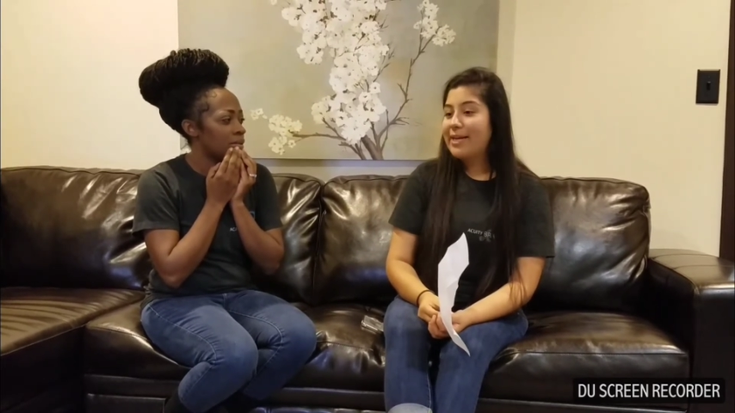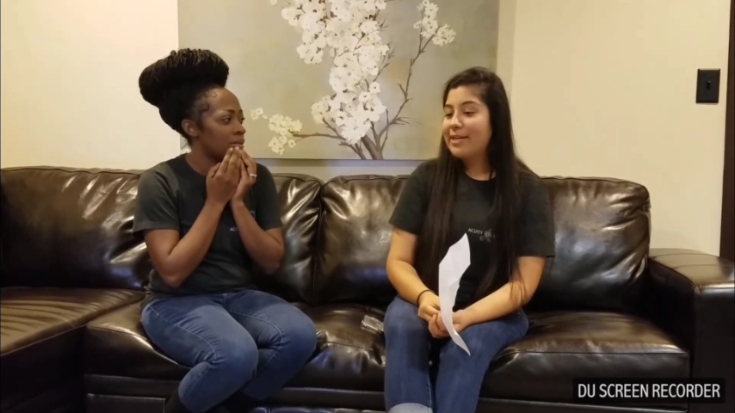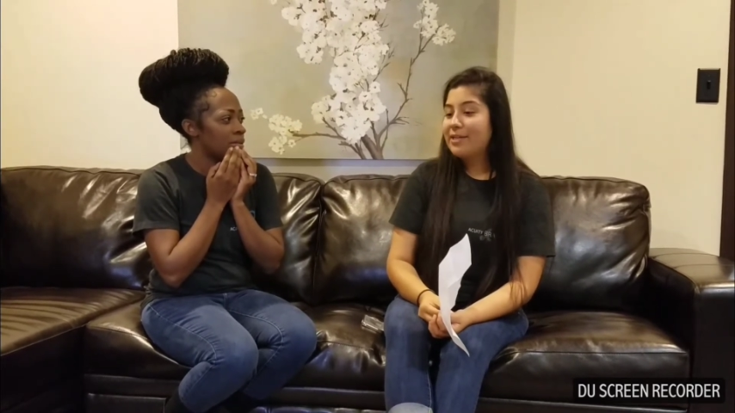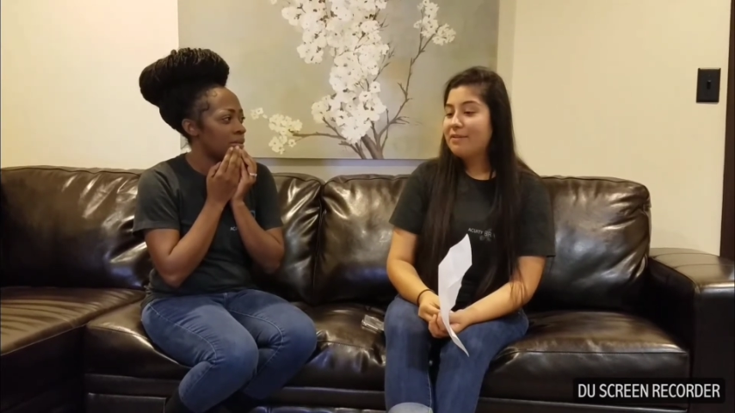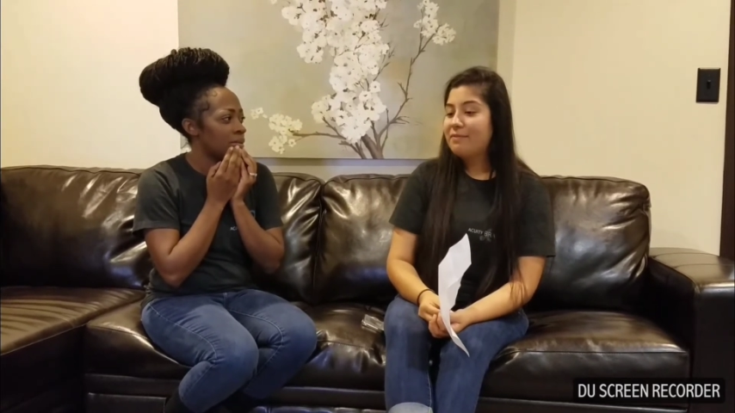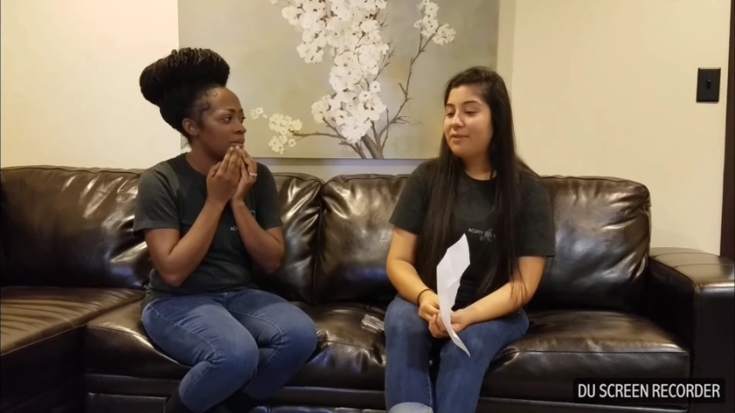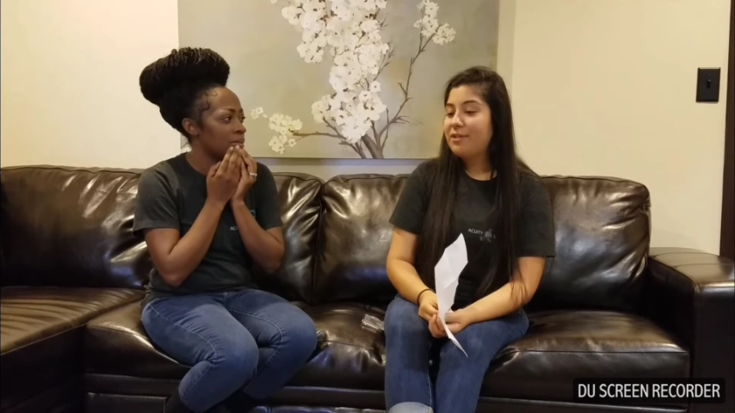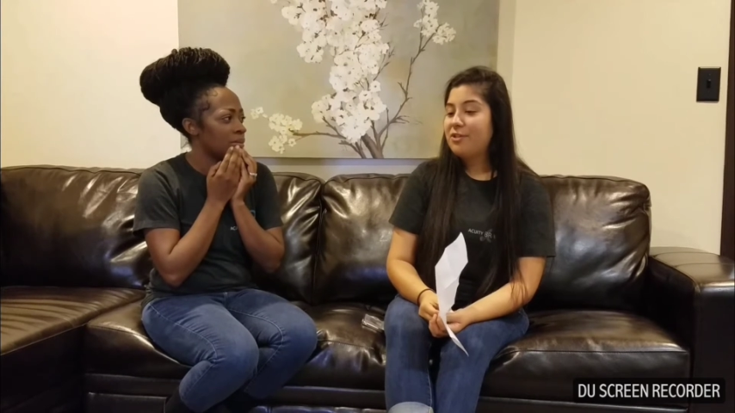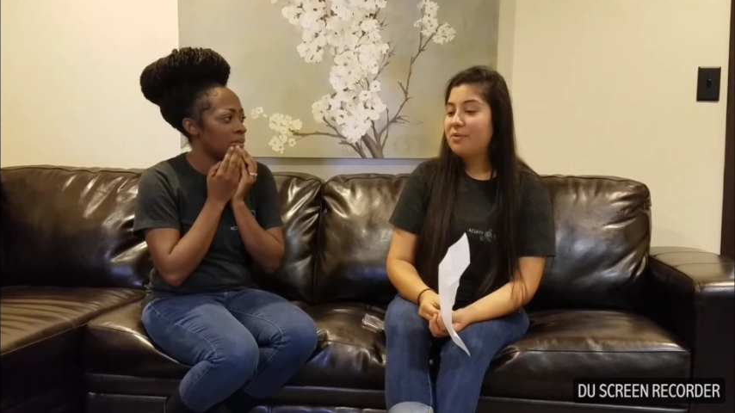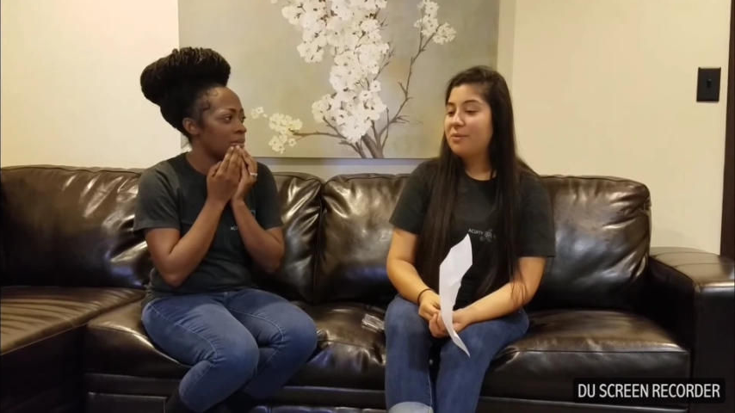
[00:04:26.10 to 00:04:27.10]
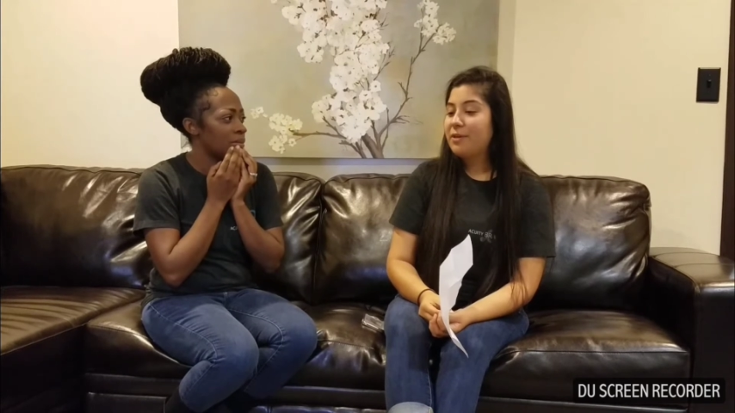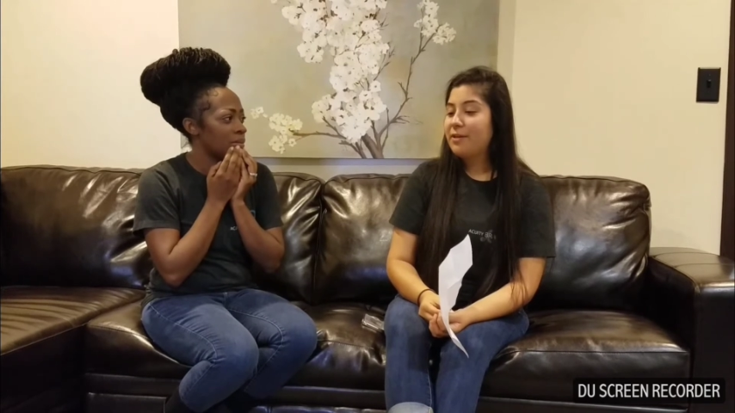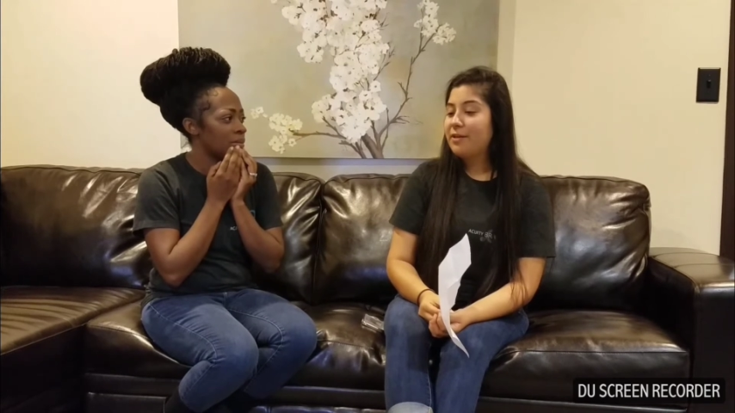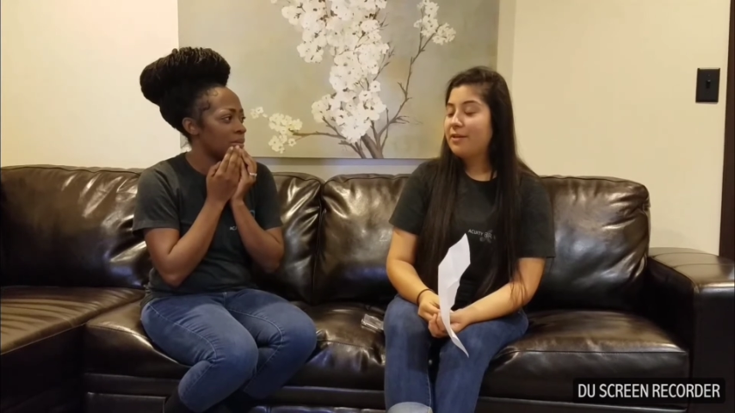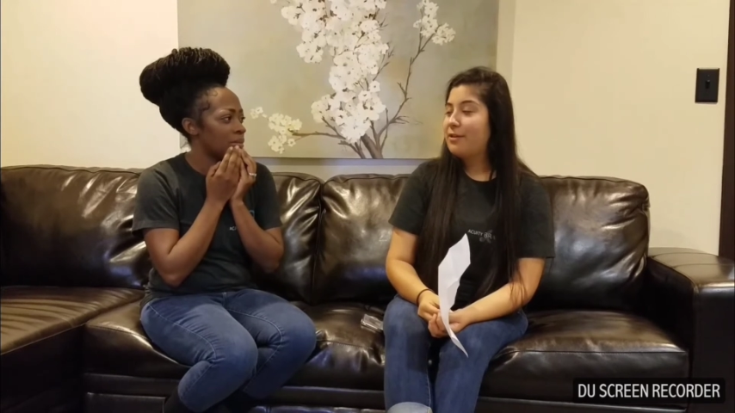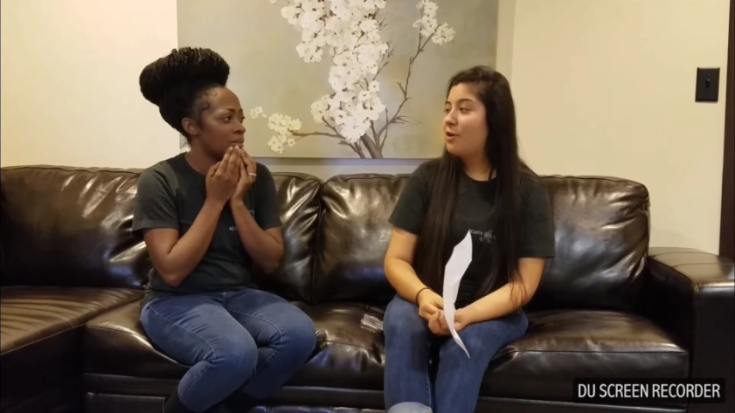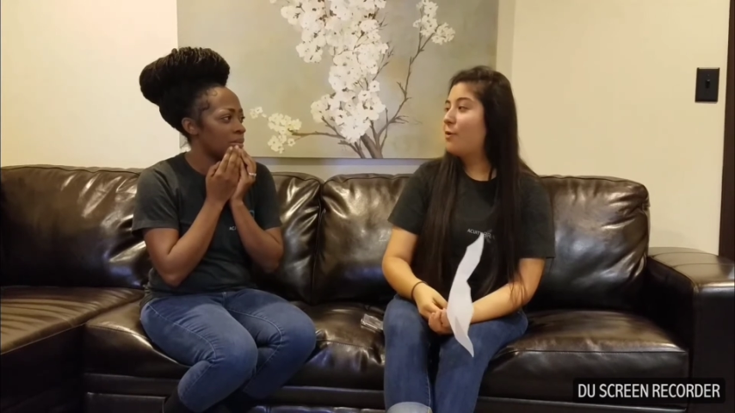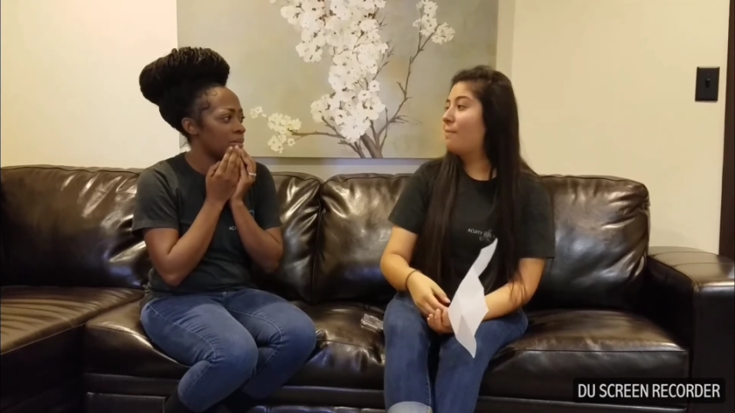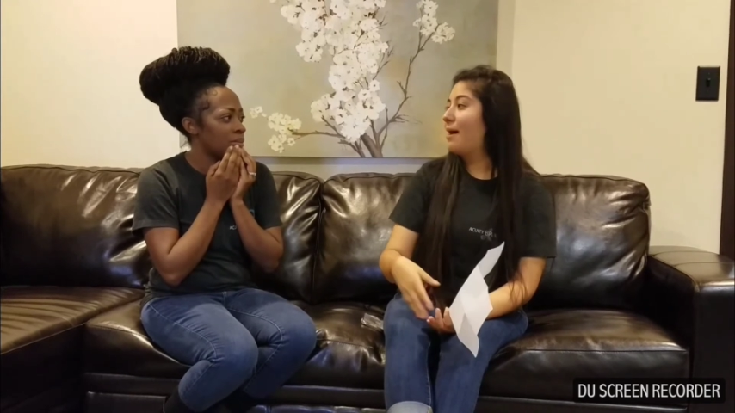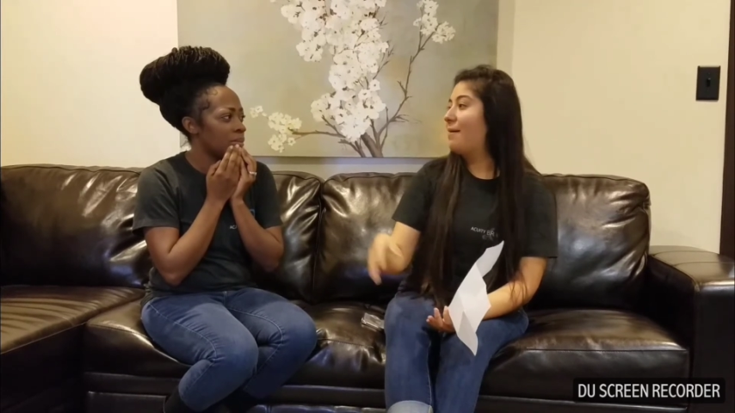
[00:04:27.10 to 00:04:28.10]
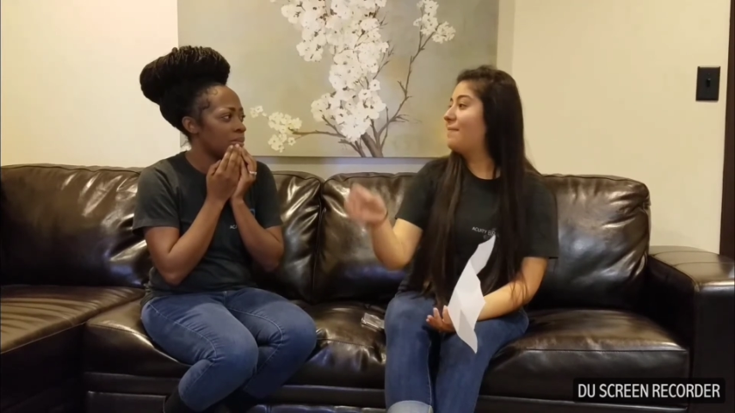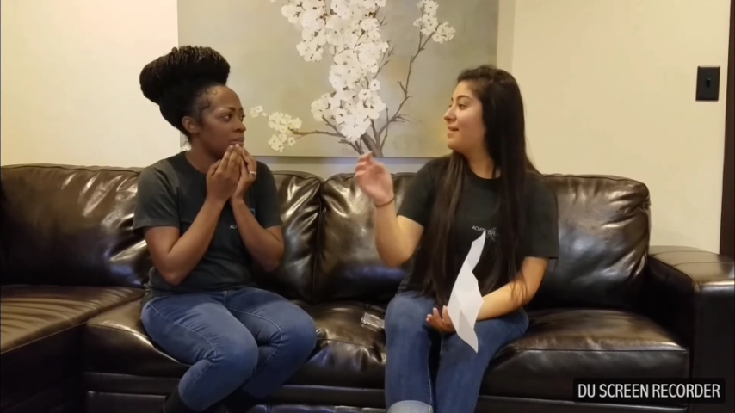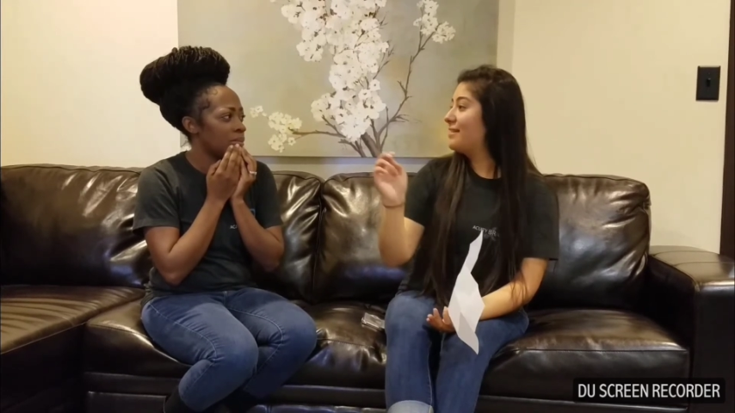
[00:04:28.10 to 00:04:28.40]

Speaker 1: what? You didn't finish your work? No mames.